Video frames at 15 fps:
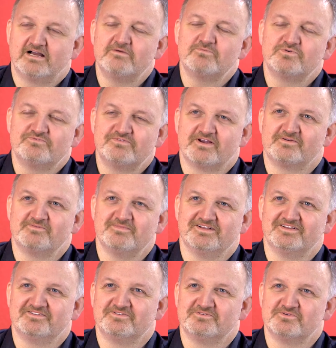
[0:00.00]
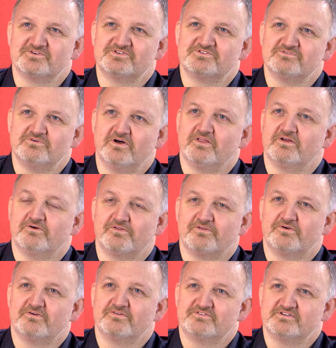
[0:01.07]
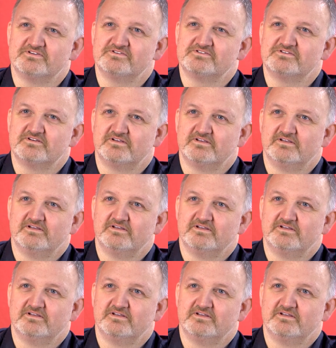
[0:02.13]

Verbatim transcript: I would recommend Nuix to other authorities